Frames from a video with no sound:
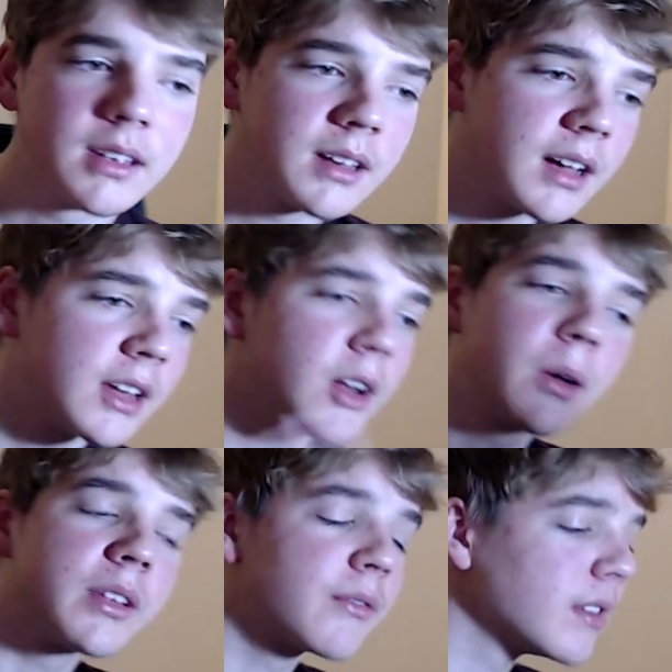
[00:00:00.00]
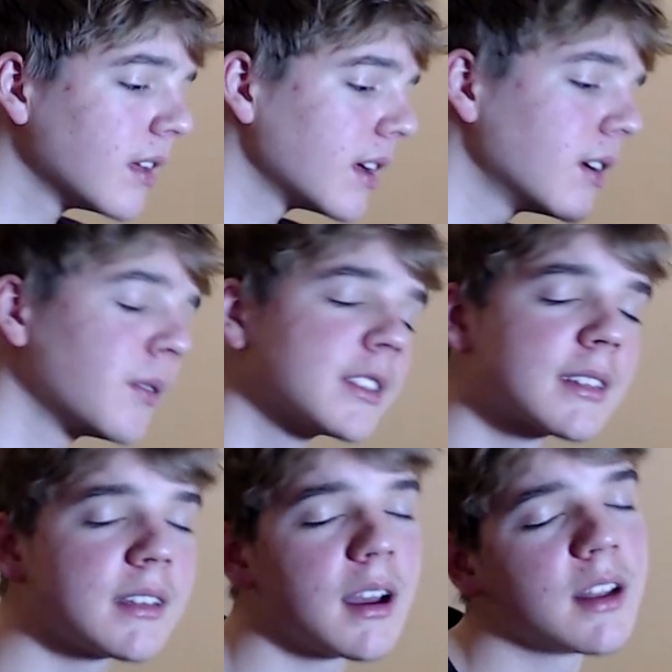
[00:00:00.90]
I know they've, I know it's,
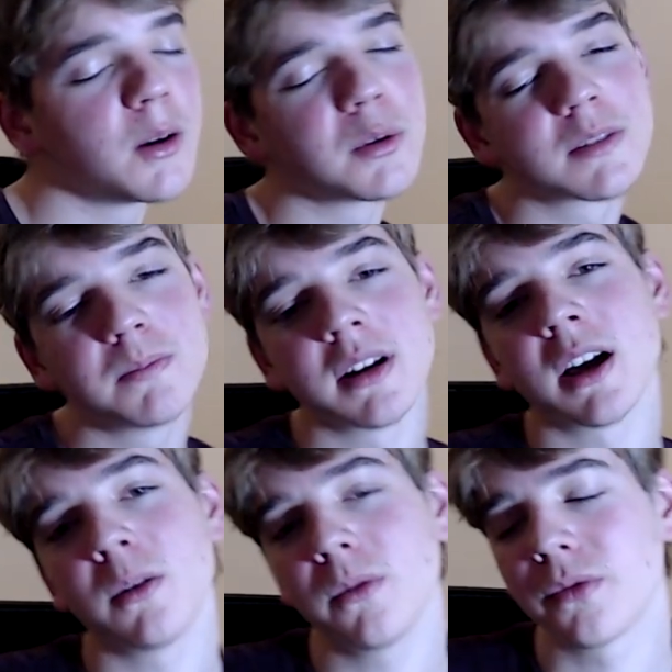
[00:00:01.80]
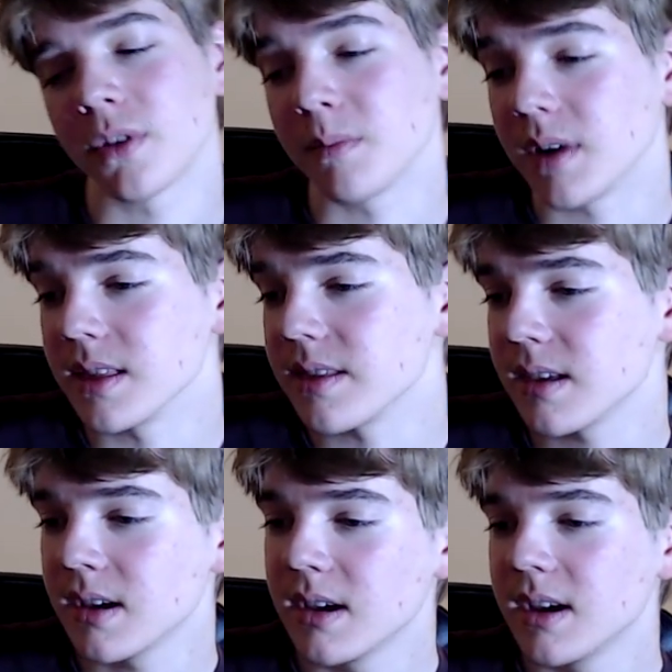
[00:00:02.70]
I know it's been out for a month,
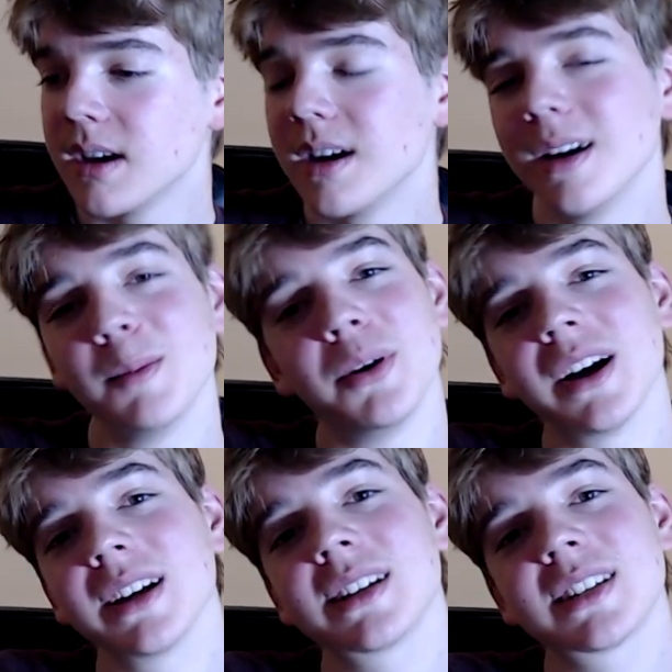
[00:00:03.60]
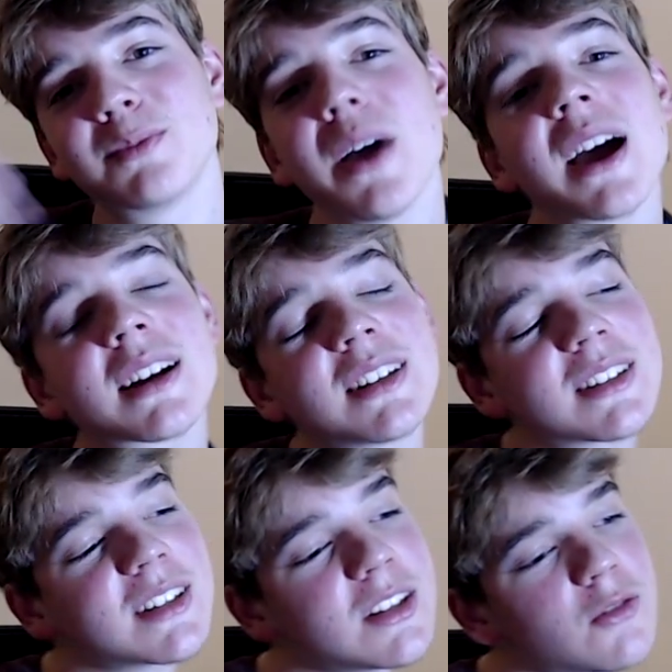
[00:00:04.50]
but expect to
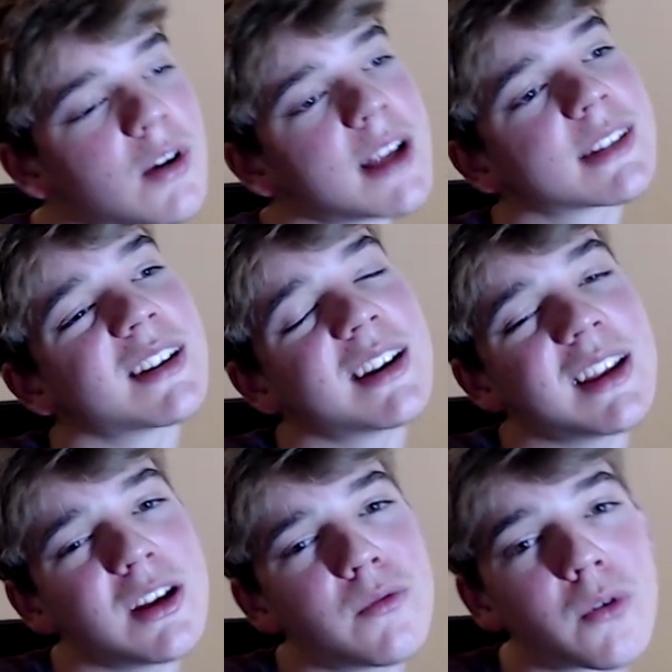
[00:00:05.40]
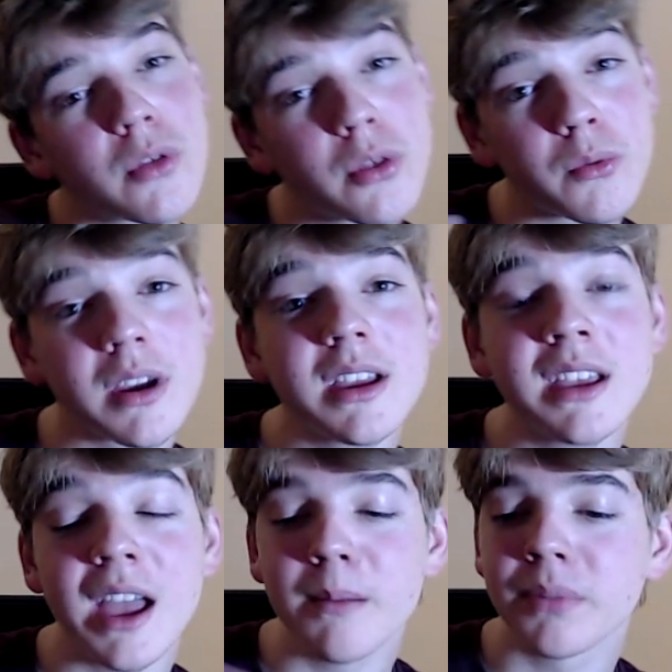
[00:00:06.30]
see Resident Evil 3
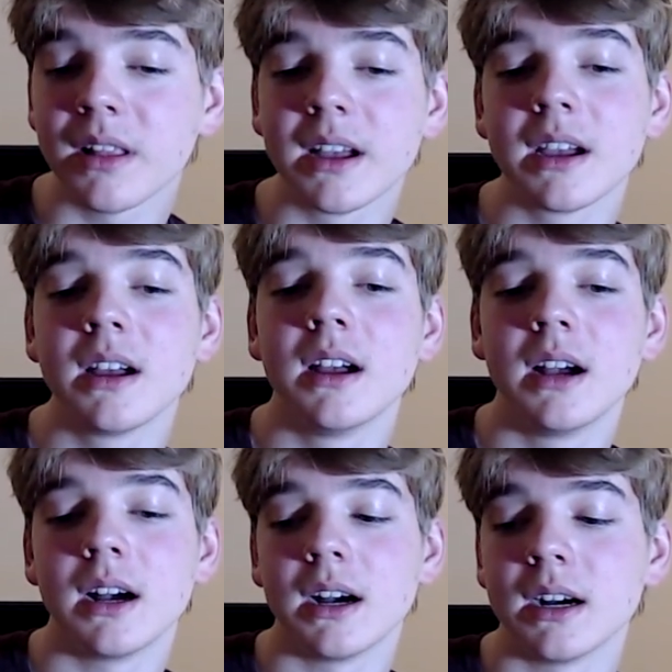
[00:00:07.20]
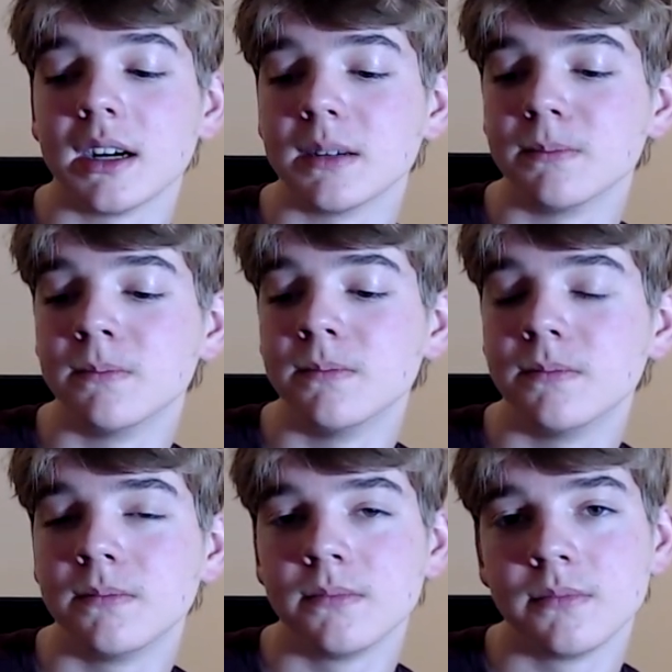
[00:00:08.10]
gameplay, um,
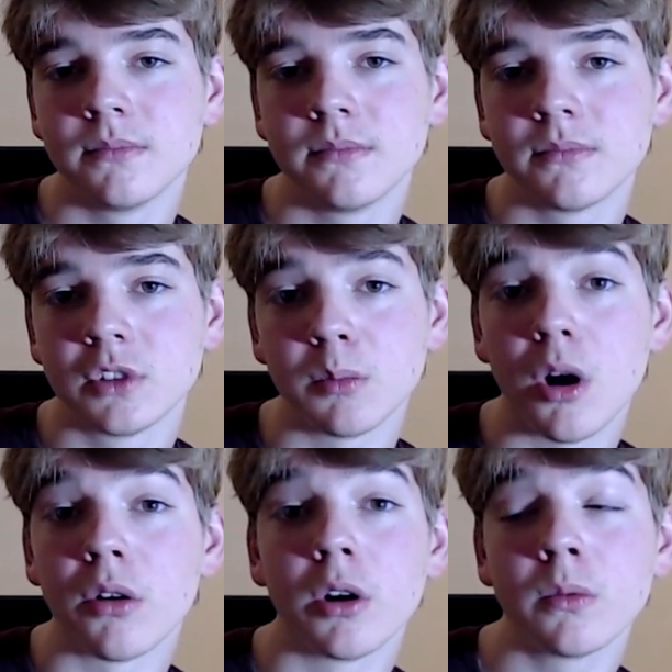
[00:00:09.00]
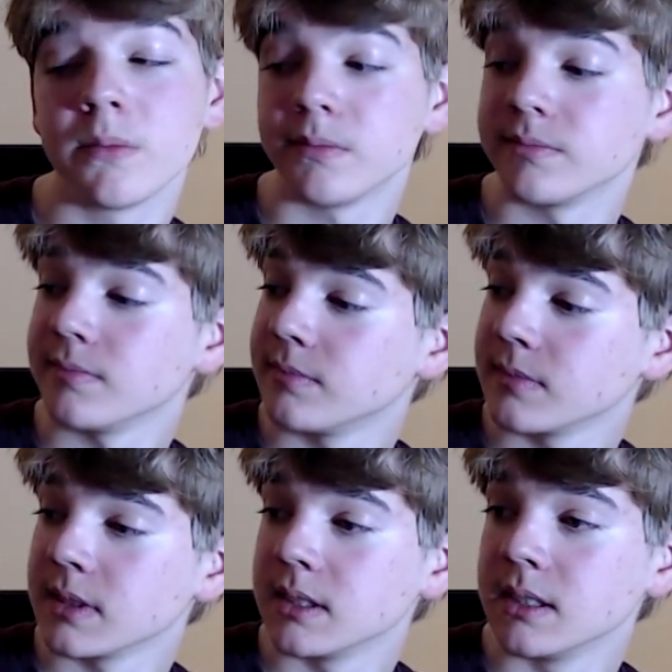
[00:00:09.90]
tomorrow.
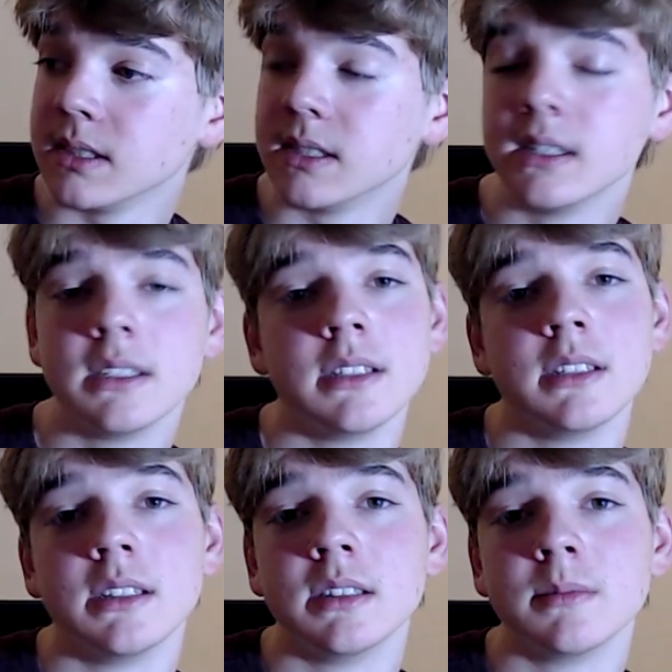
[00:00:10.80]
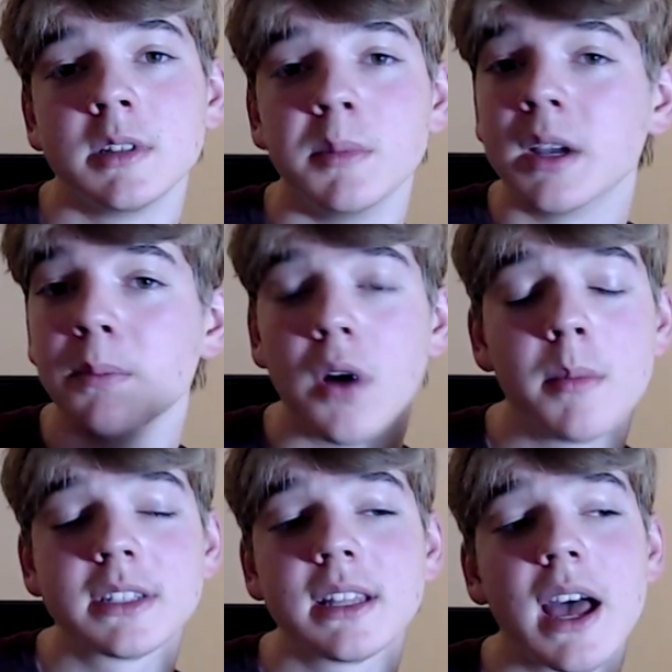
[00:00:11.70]
I'm gonna make a
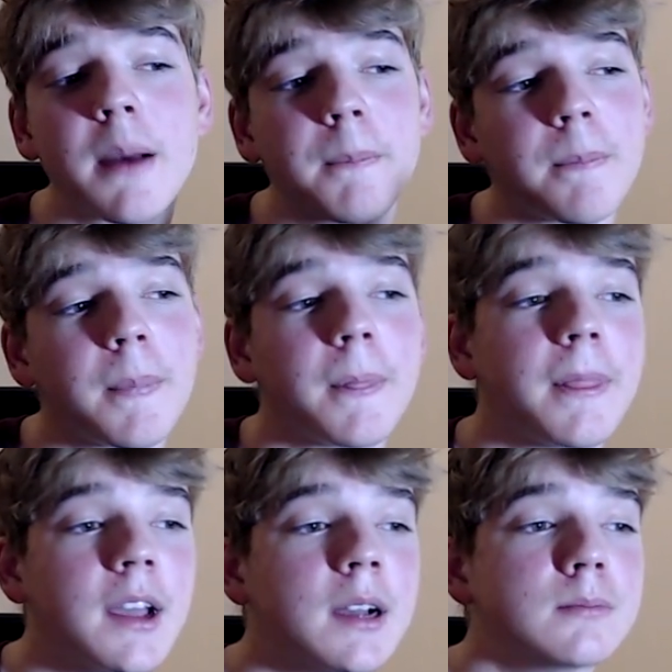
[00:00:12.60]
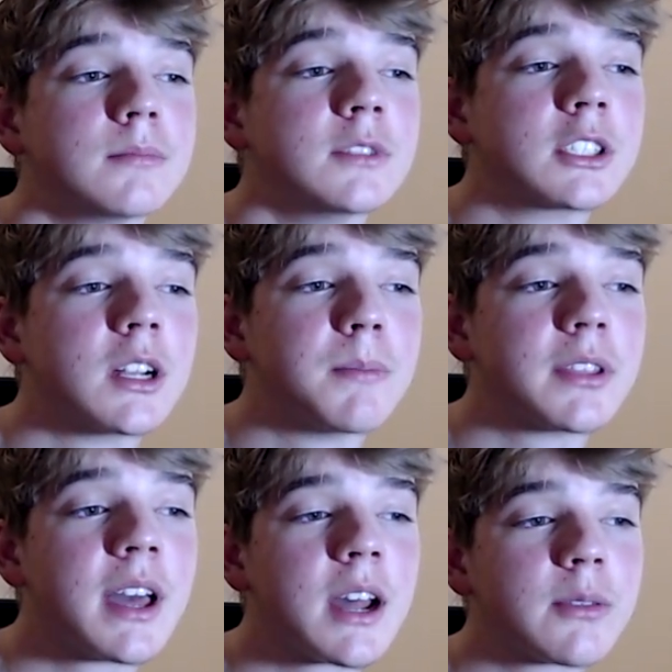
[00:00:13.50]
promise to that. Um, I'm just gonna put
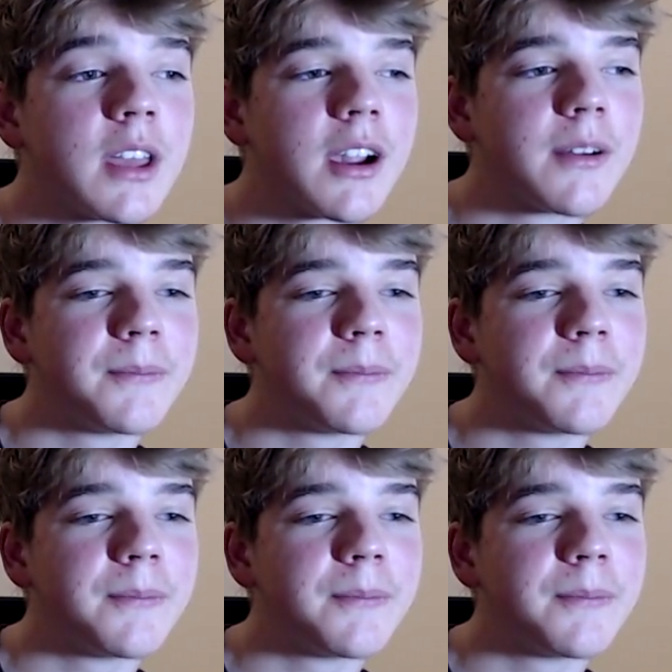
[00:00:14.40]
that out there.